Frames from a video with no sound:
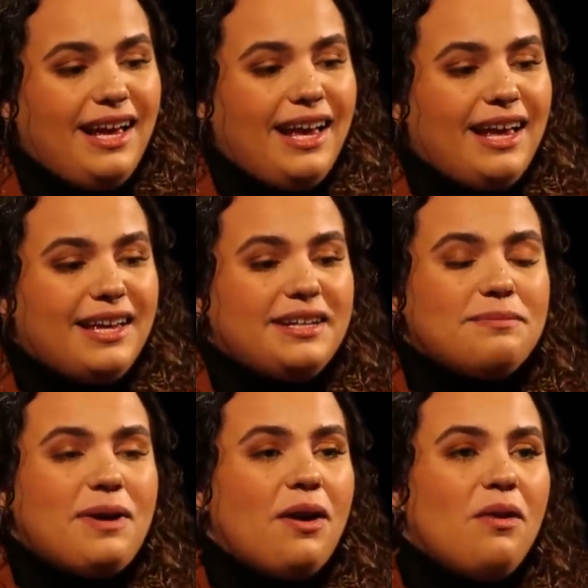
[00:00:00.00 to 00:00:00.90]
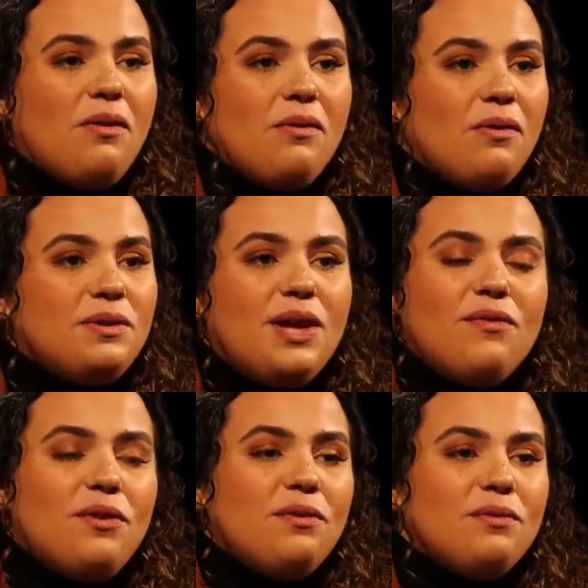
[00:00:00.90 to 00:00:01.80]
And my uncle
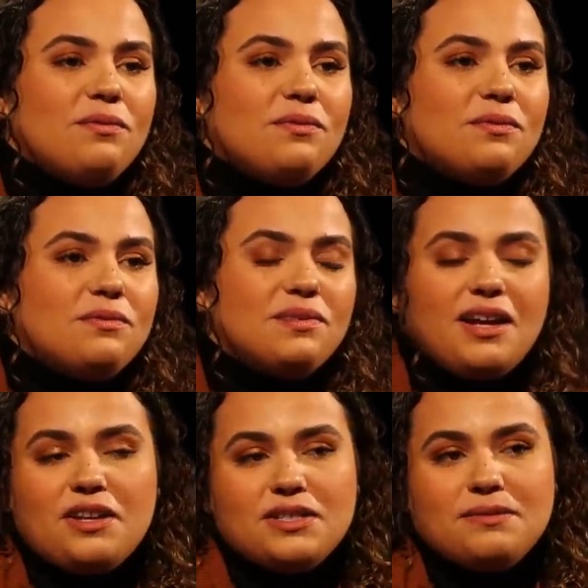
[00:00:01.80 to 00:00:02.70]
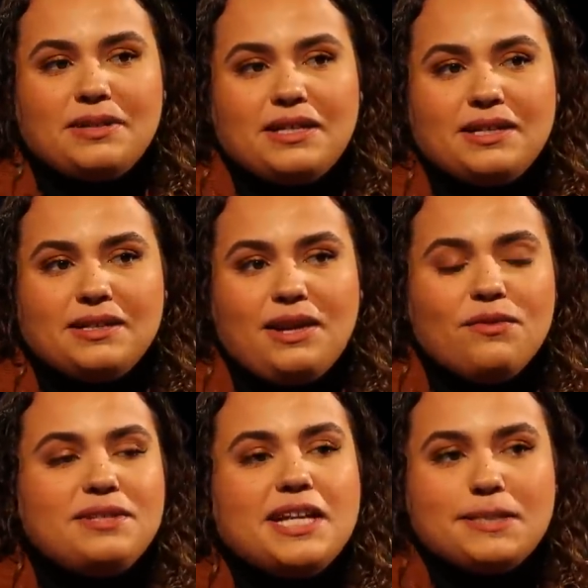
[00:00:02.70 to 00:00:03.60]
never
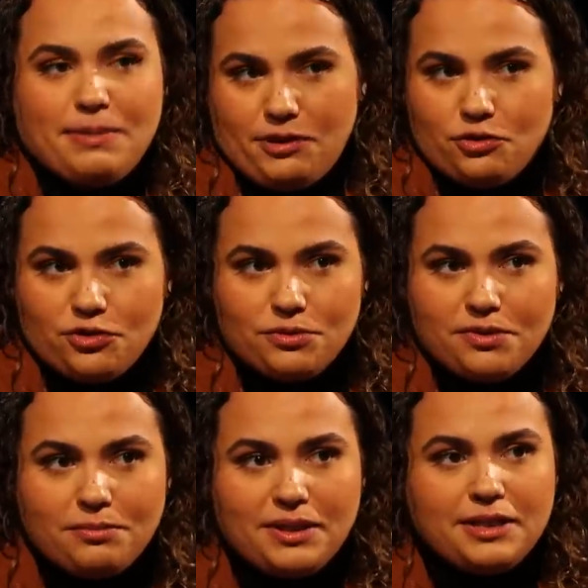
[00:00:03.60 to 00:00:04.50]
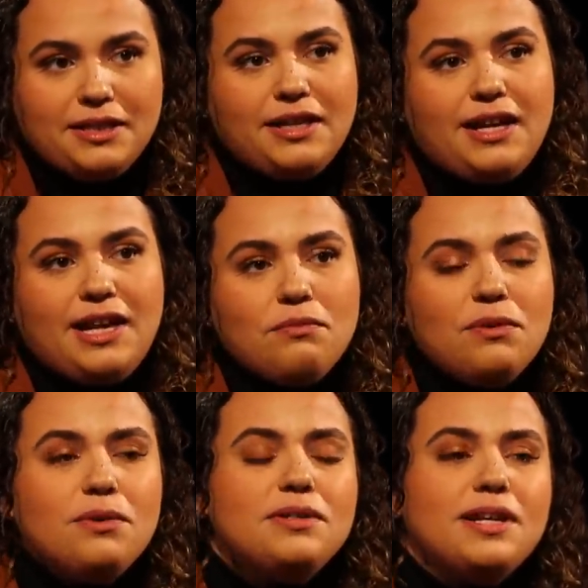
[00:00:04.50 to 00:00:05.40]
takes pictures with me. And we
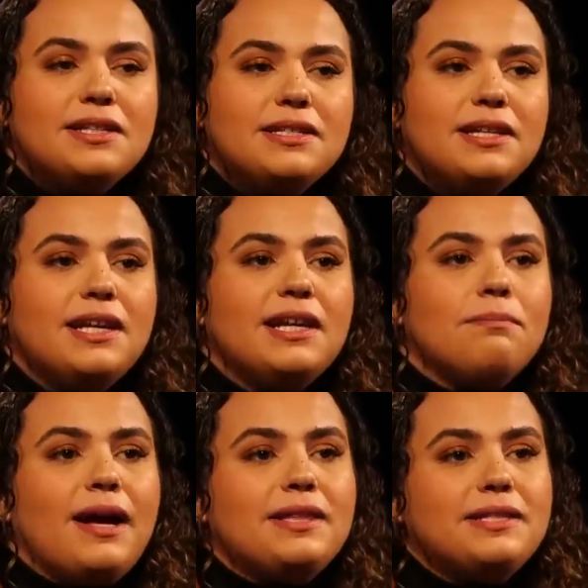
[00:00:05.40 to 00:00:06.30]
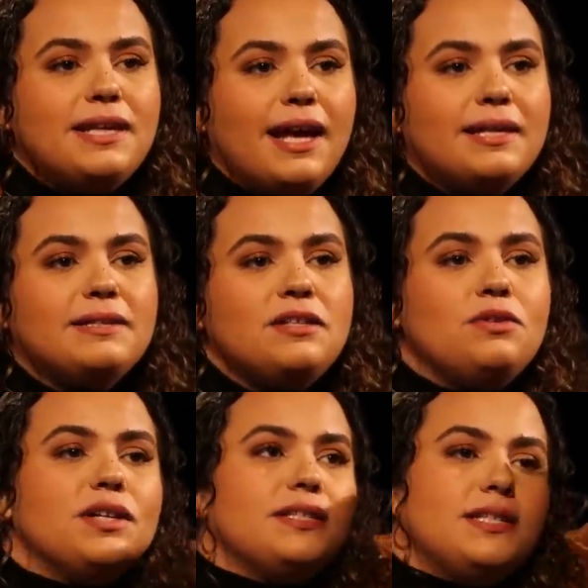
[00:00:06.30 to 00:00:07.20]
were dancing by the tent, and you
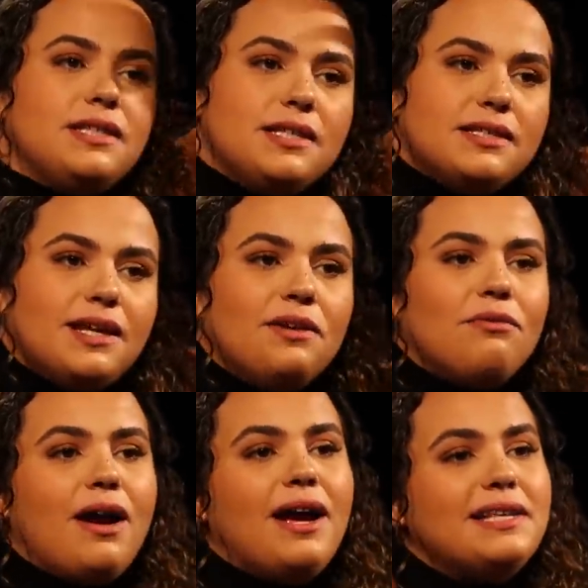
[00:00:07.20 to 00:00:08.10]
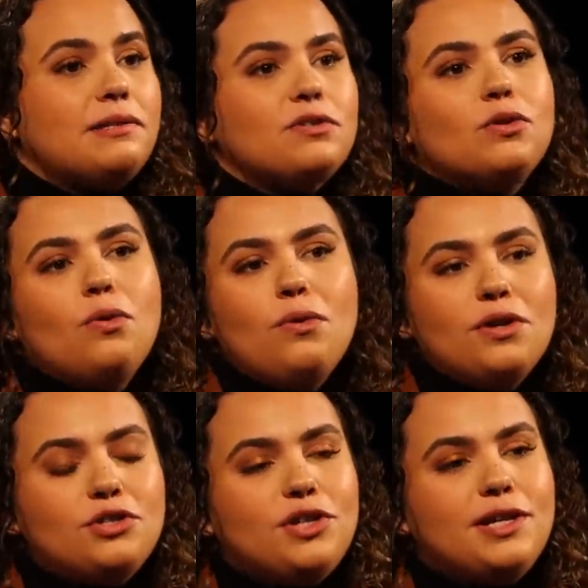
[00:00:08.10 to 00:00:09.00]
could see the sunrise. It was
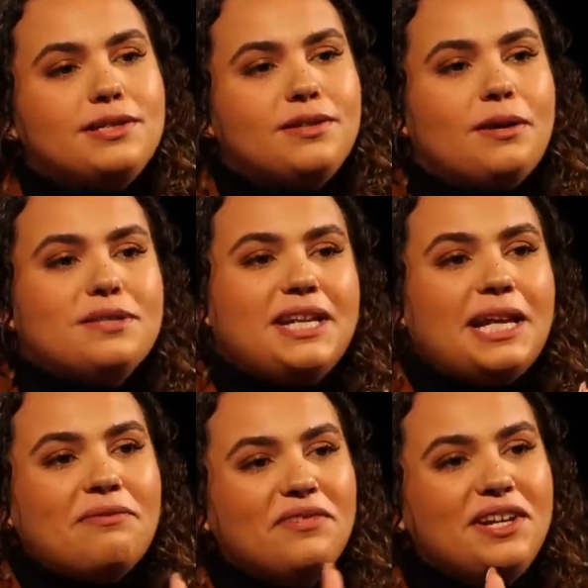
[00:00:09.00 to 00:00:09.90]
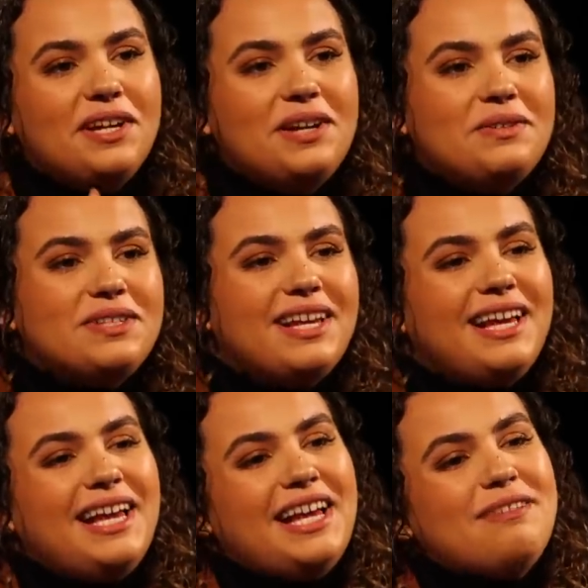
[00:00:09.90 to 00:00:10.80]
gorgeous. So I was taking videos.
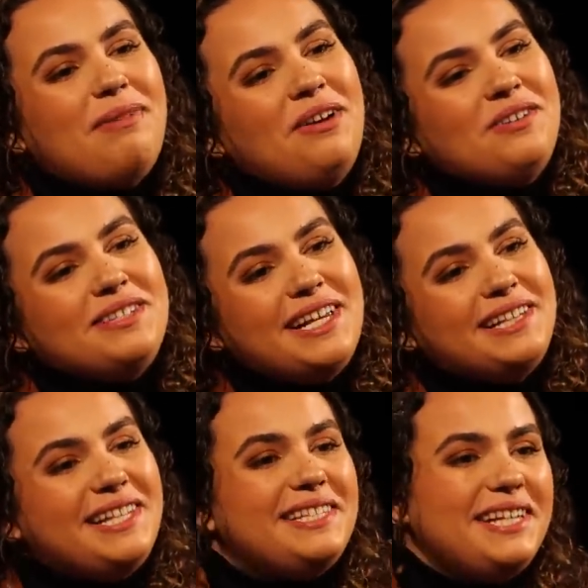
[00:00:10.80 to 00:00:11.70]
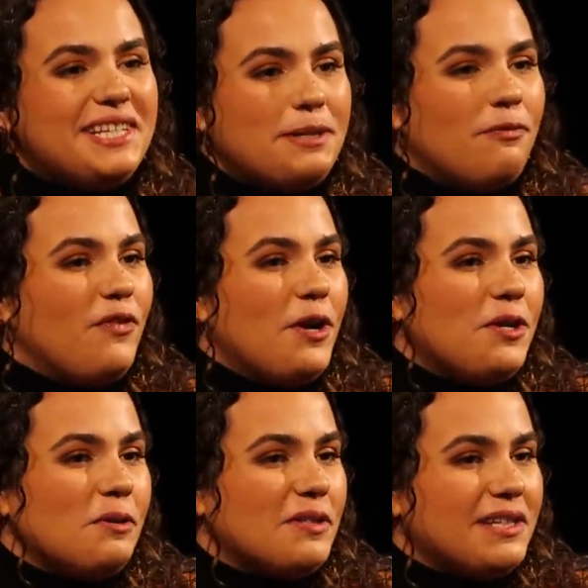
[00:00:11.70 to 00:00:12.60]
And my uncle's like, let's take some
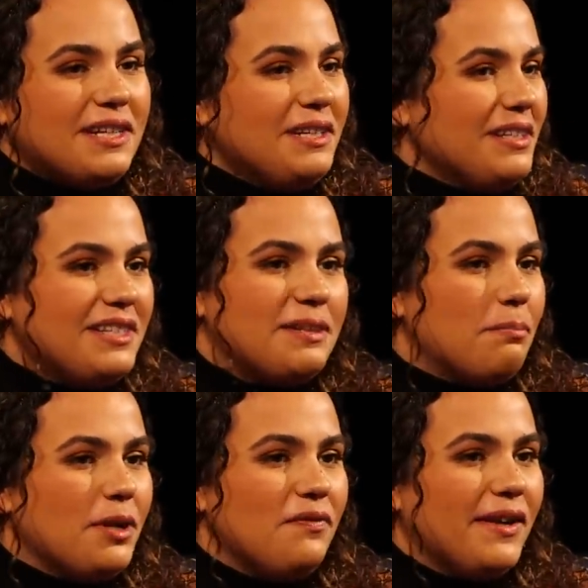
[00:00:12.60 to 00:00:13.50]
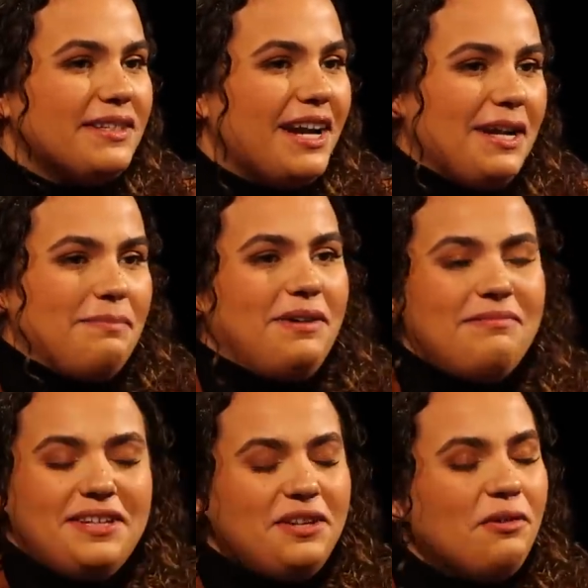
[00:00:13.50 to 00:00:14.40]
photos, Lee. This is a perfect time. I'm
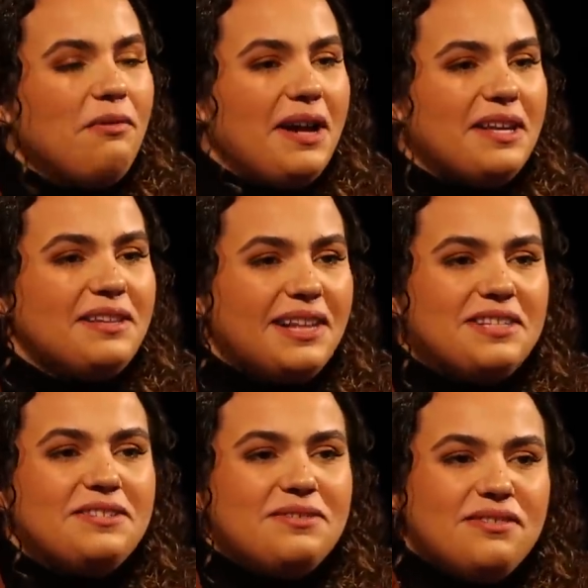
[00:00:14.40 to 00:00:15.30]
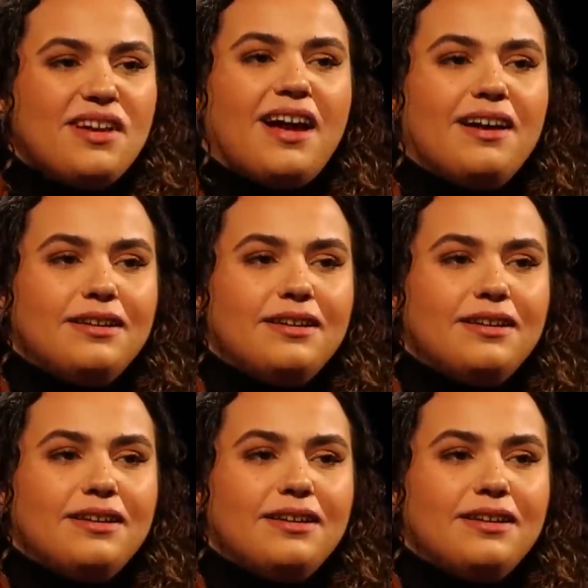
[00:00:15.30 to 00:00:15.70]
like, you're right. Let's do that.